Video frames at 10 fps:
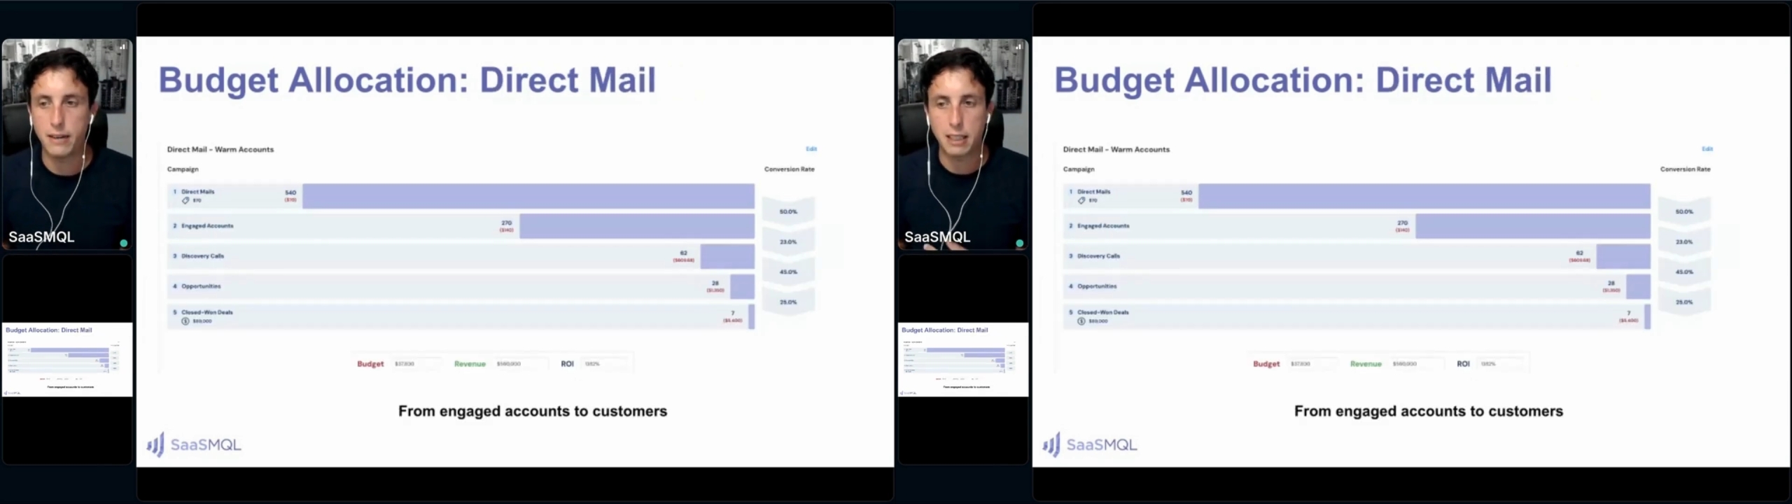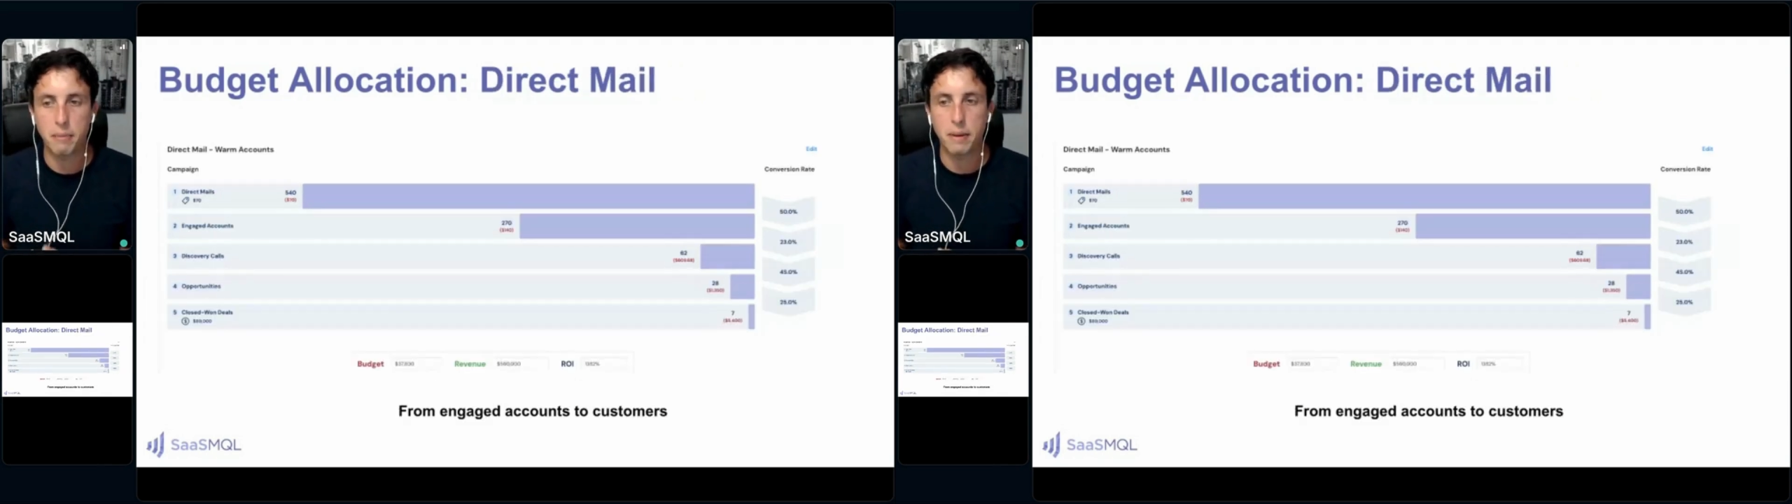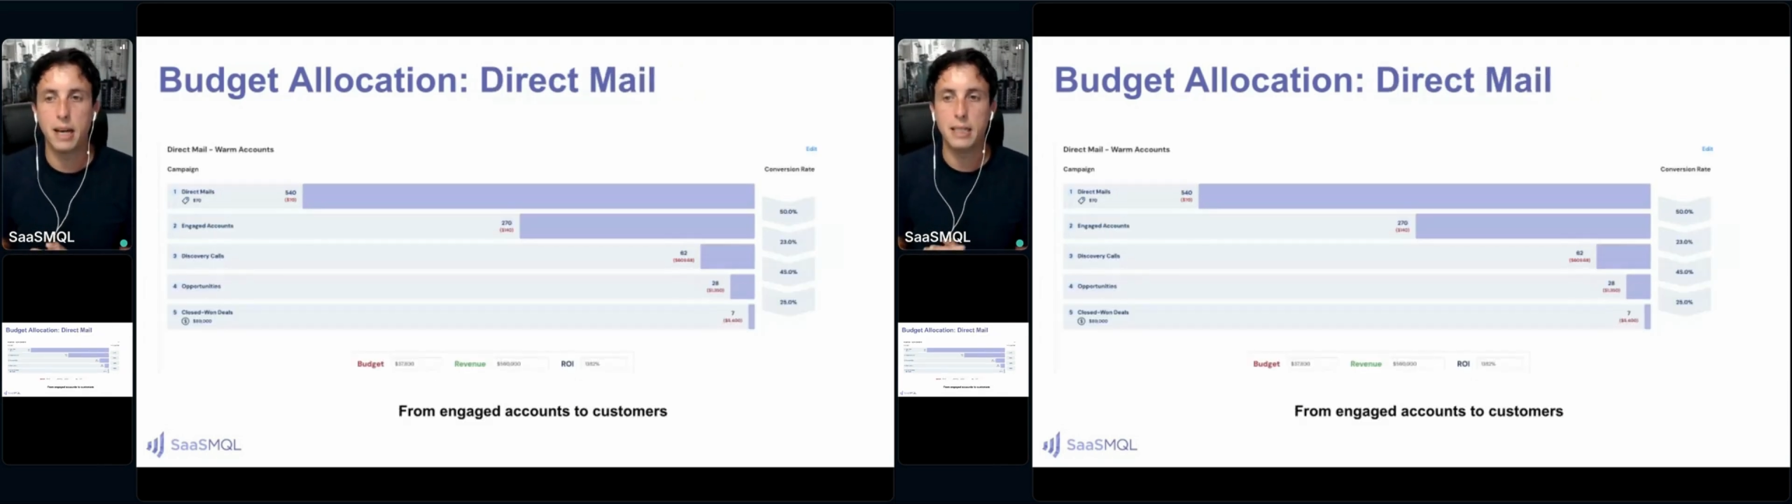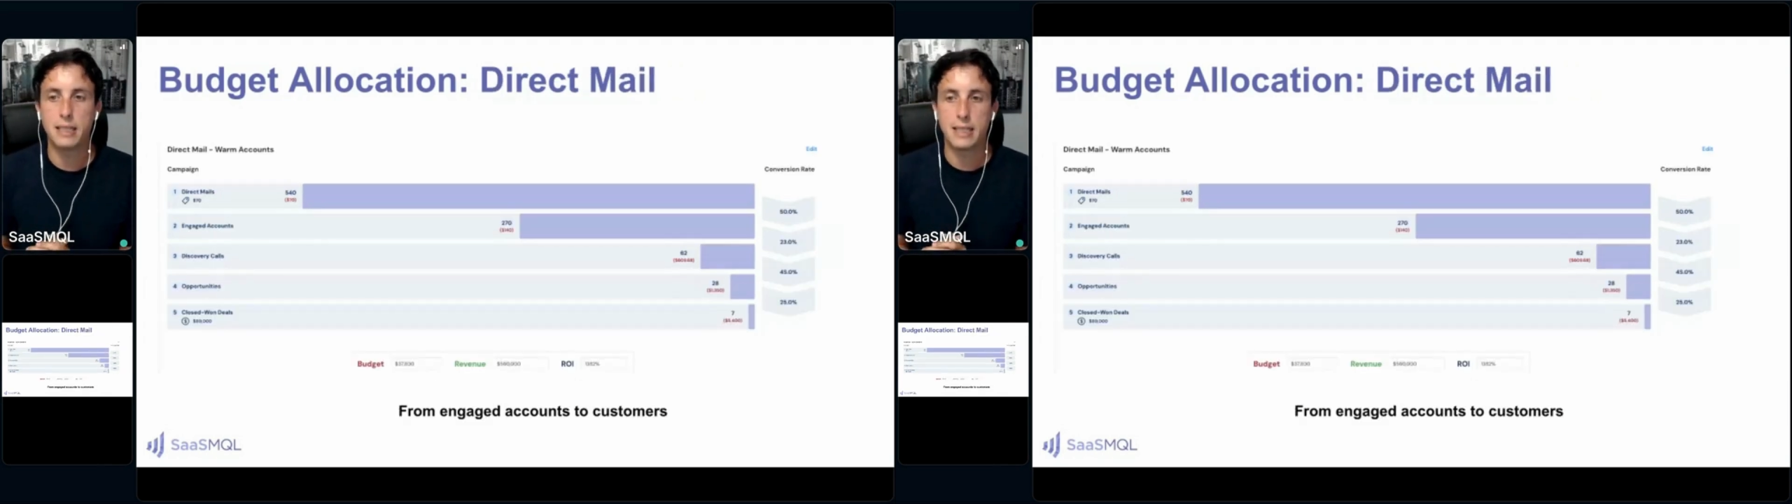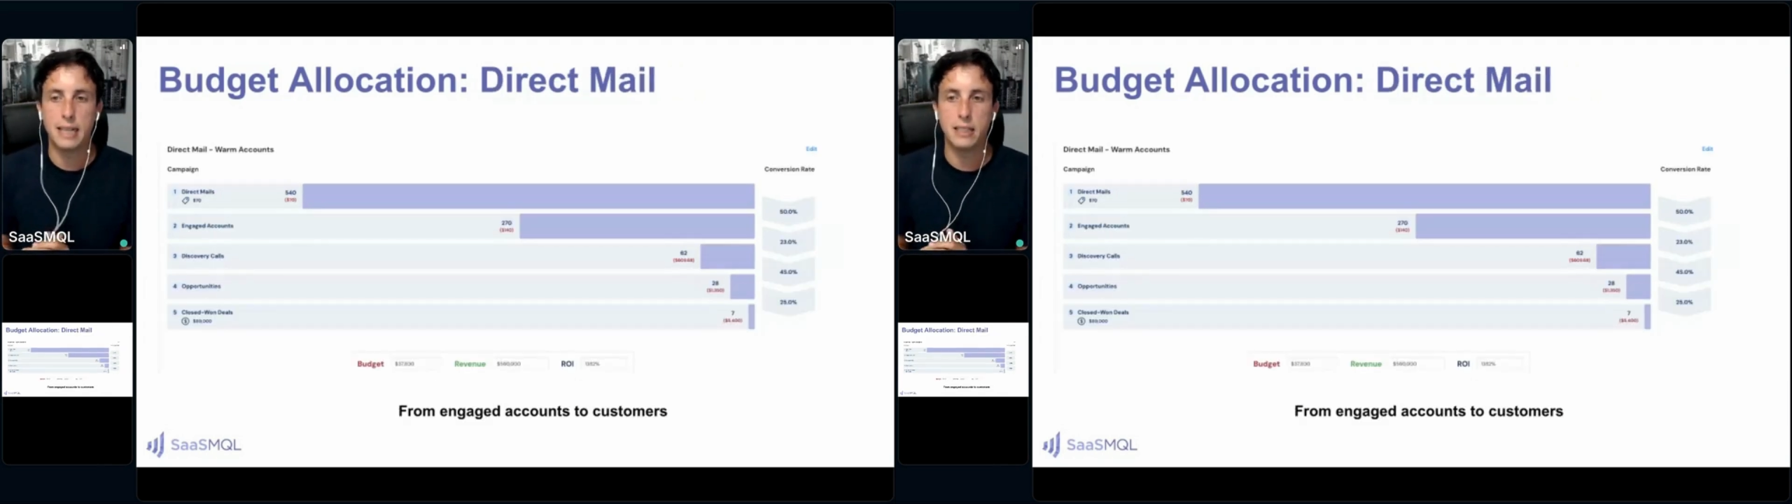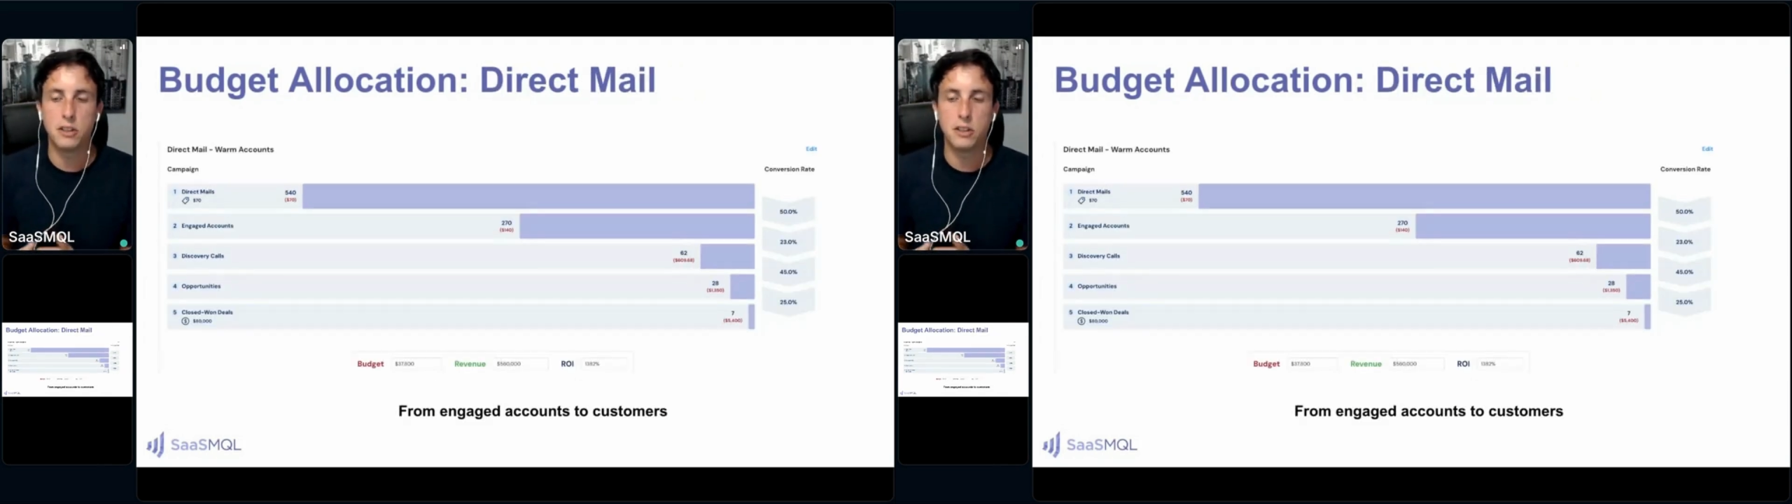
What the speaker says: direct mail instead